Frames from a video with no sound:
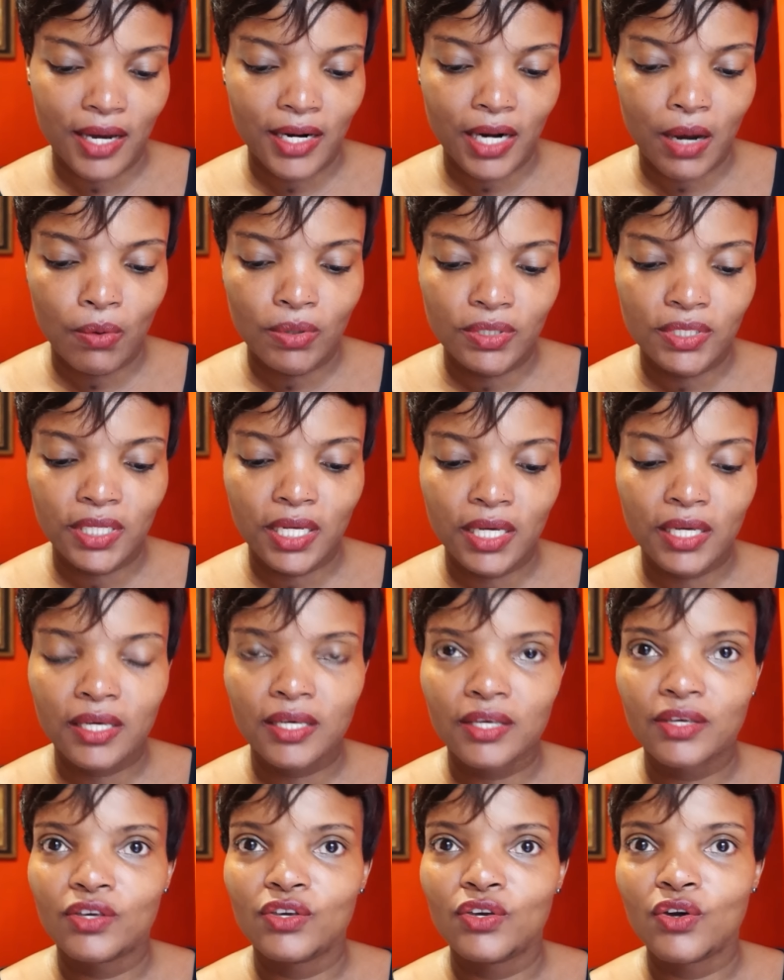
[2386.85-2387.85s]
And I was like,
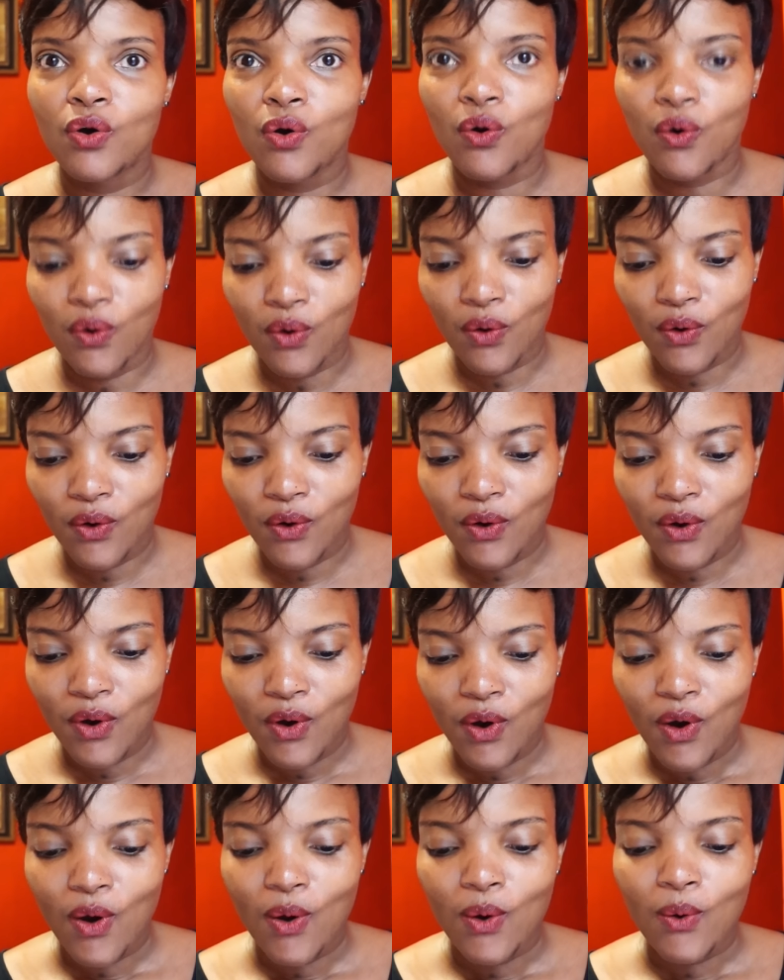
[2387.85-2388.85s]
yo,
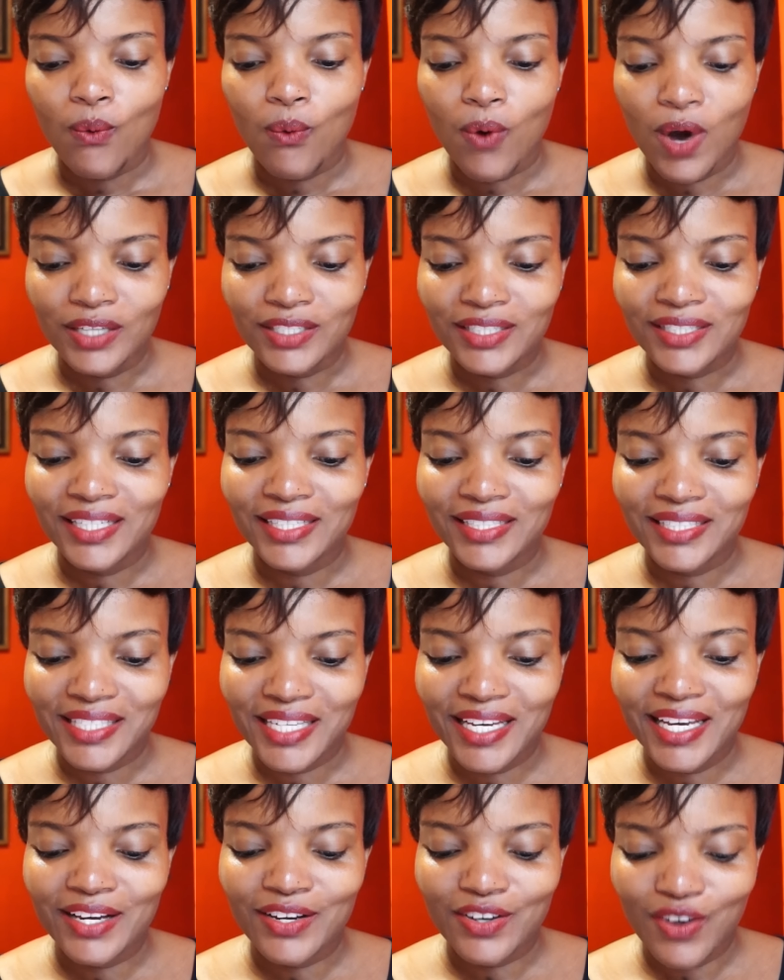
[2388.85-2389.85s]
what's the
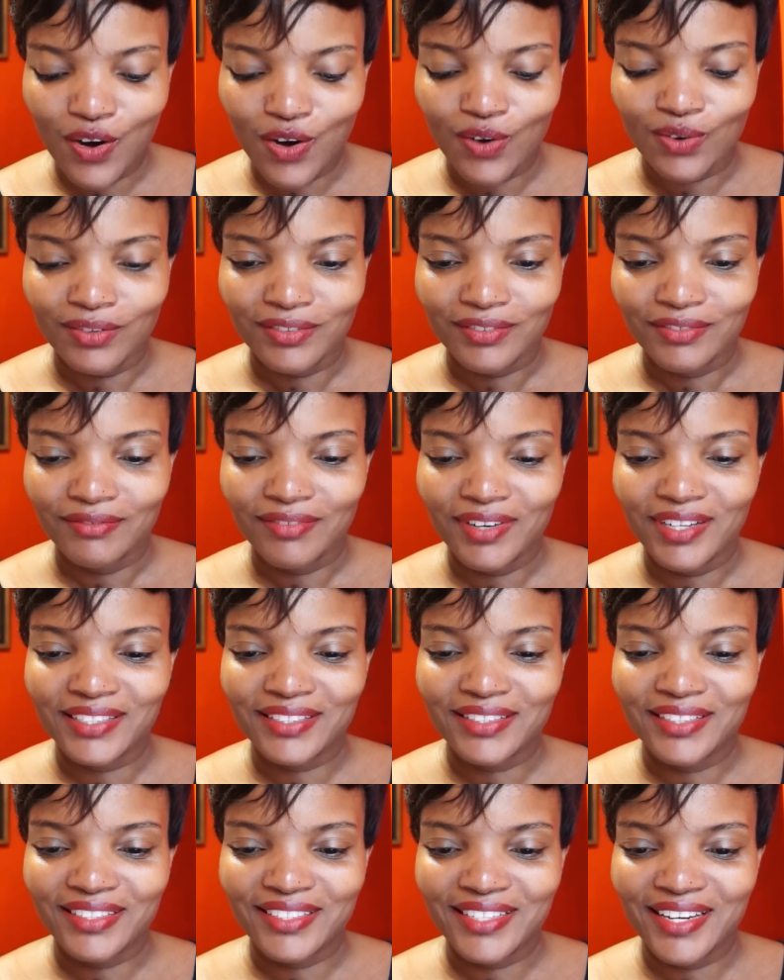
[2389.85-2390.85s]
tingle?
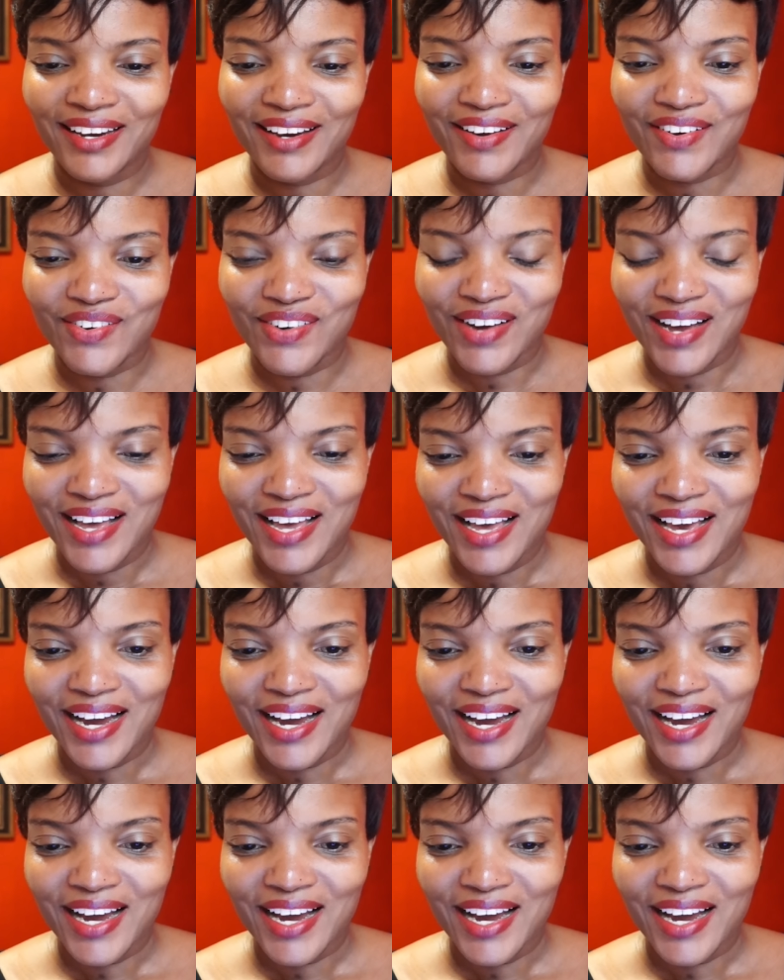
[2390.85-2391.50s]
What's the tingle?